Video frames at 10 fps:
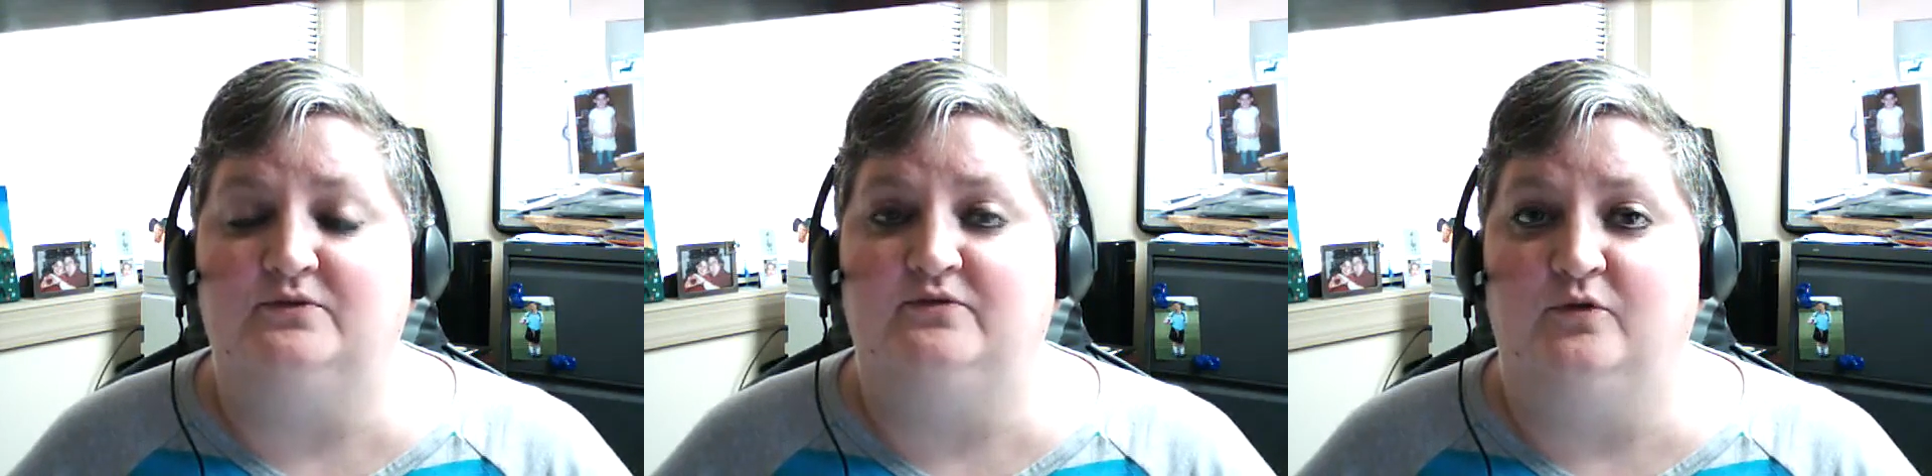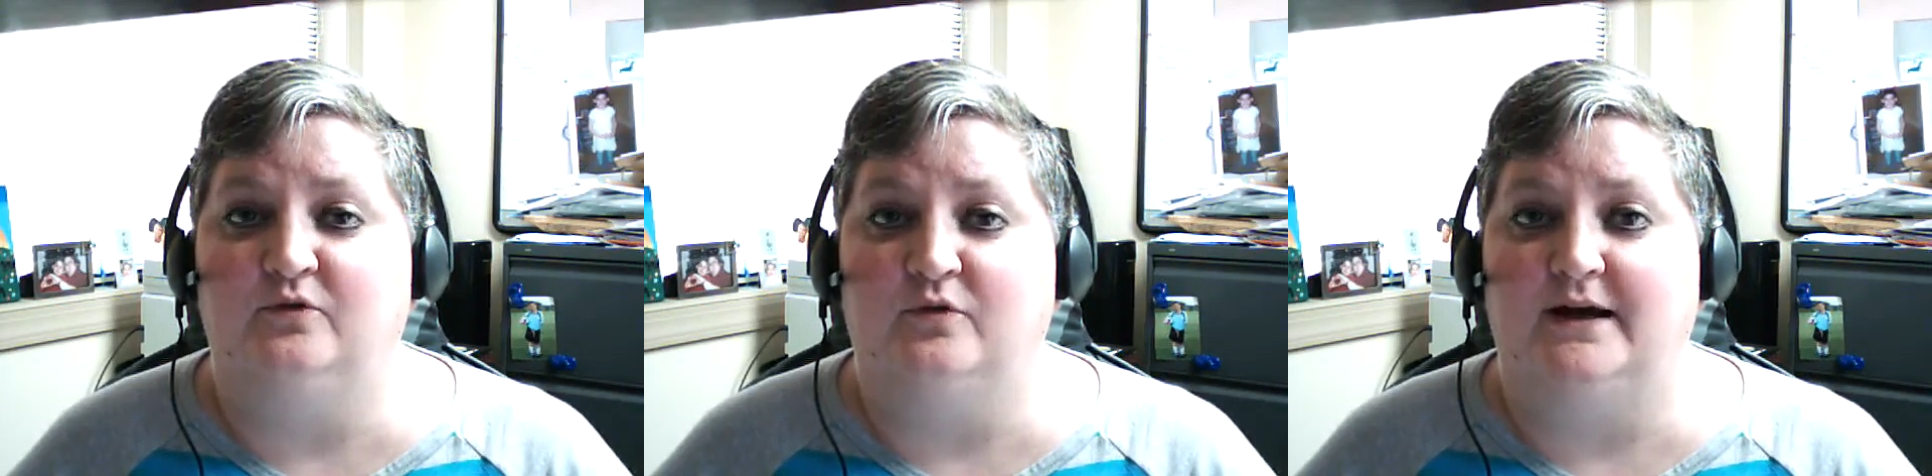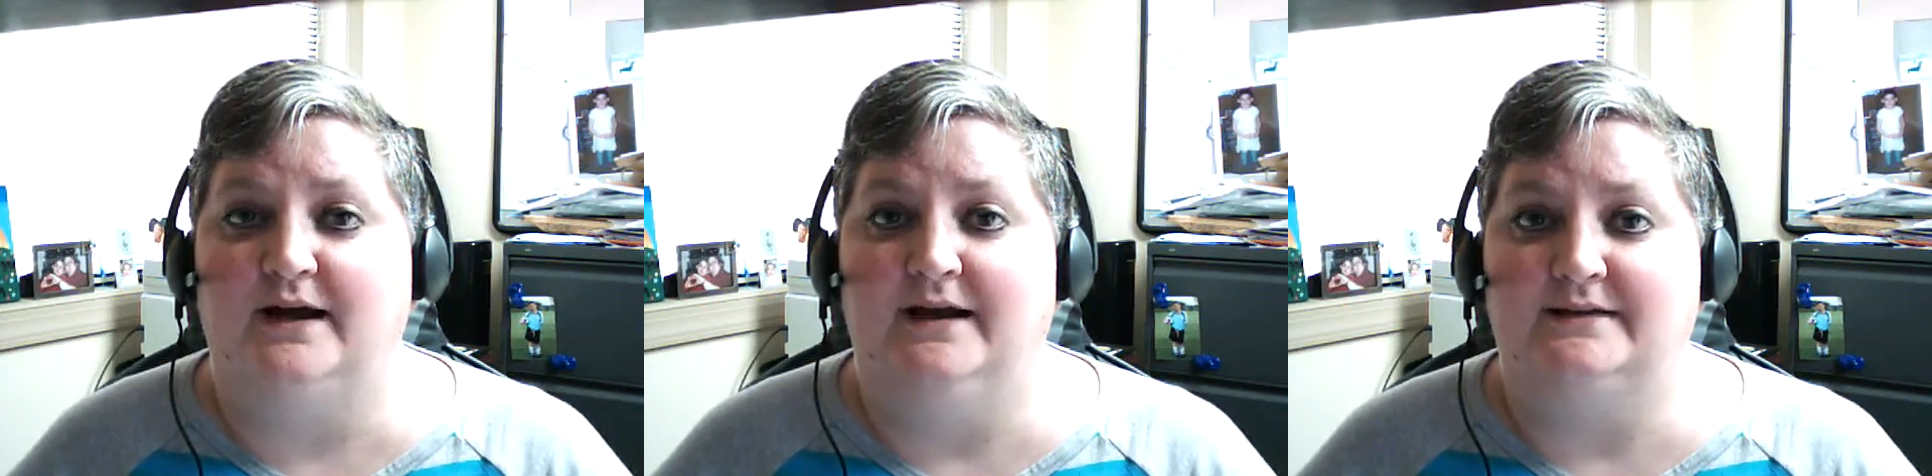for
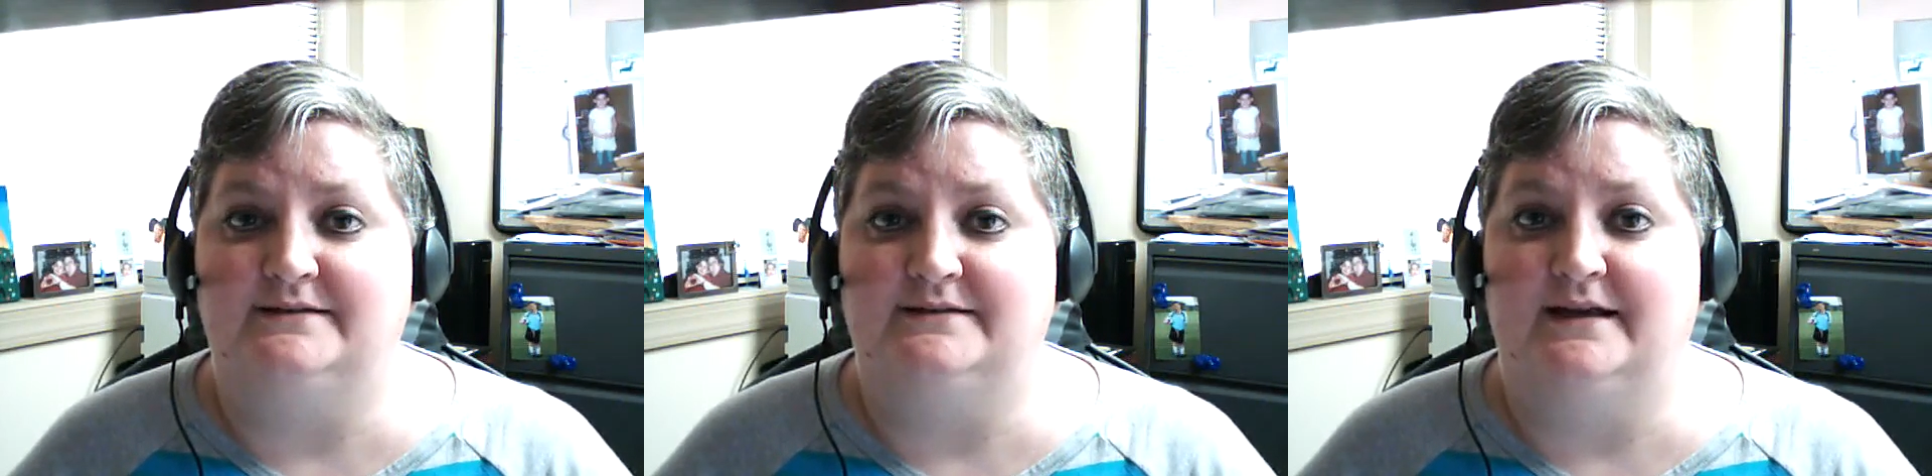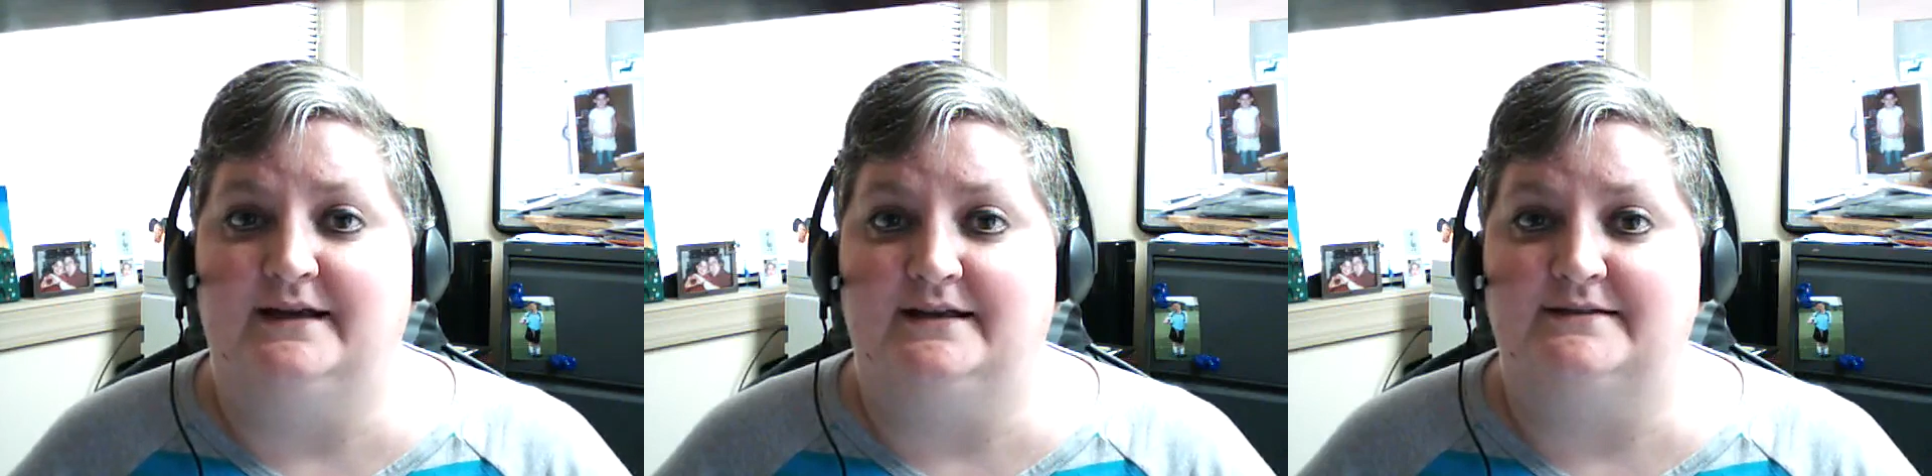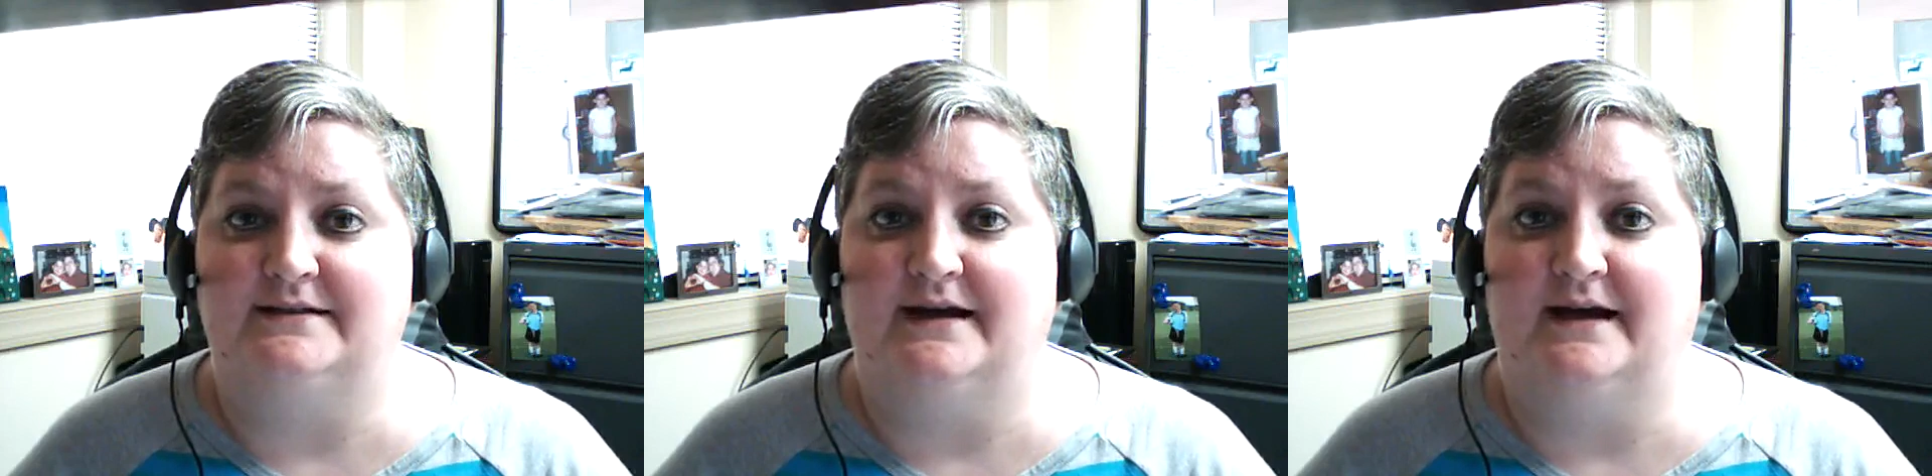
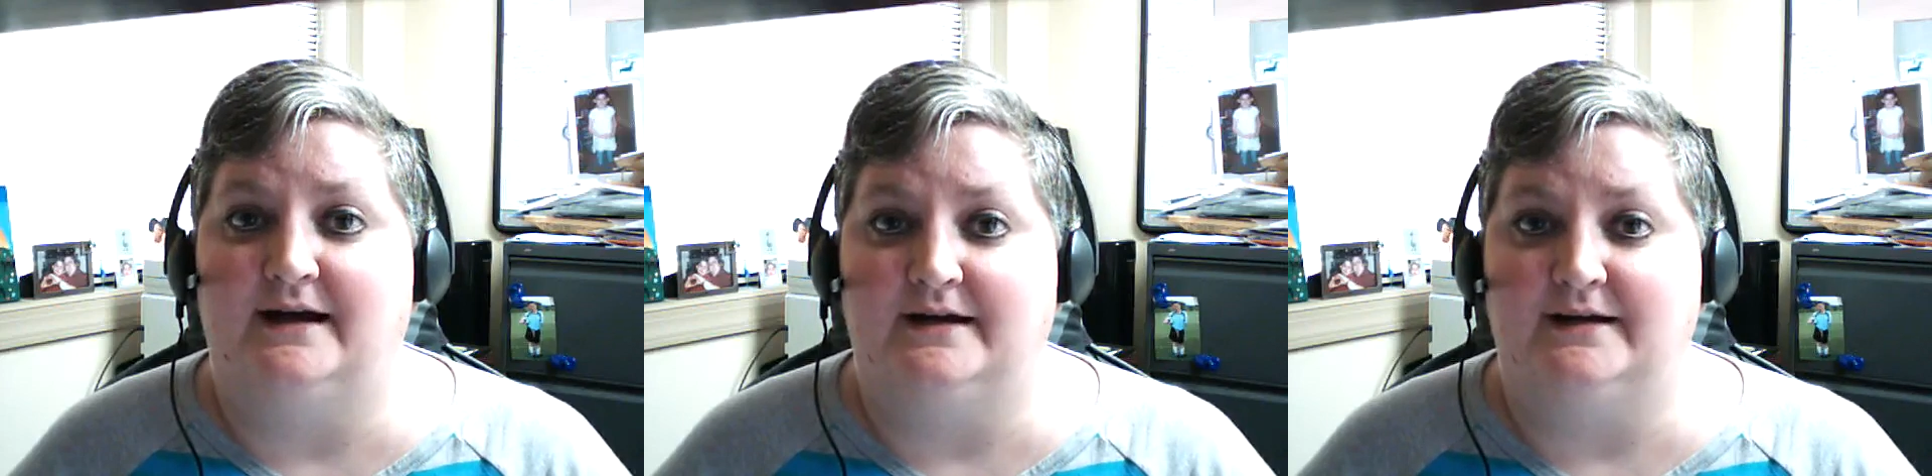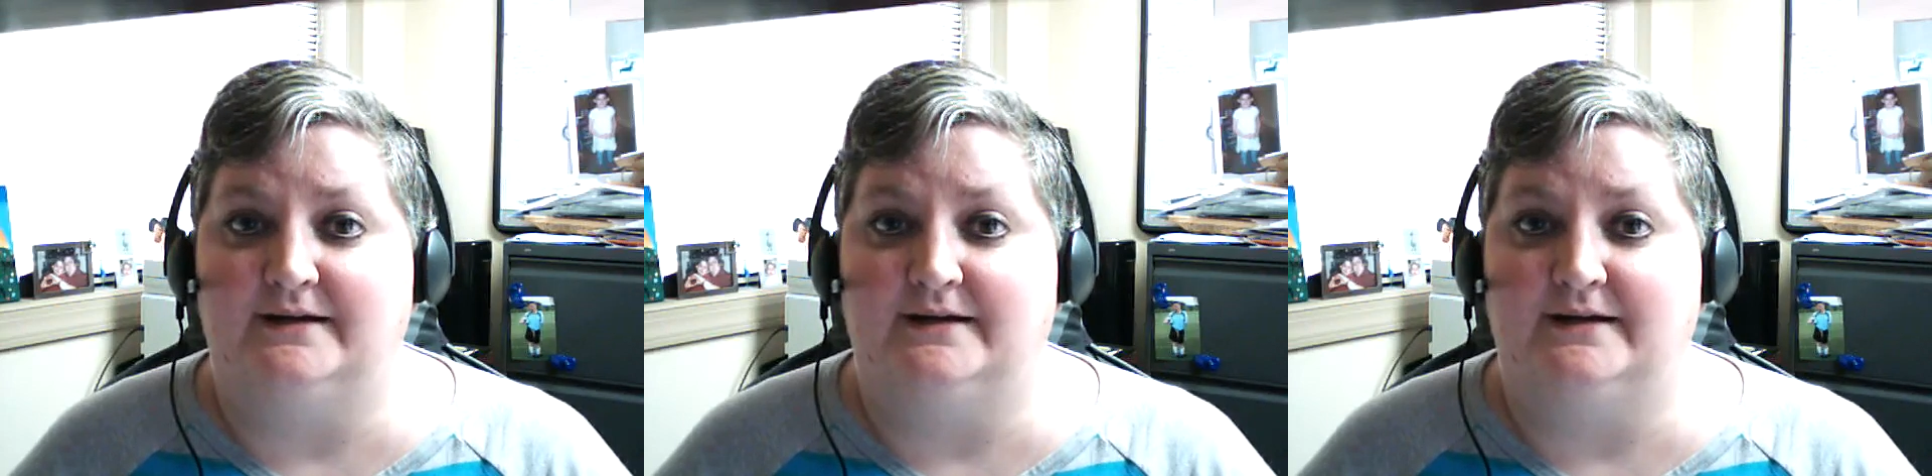SSI.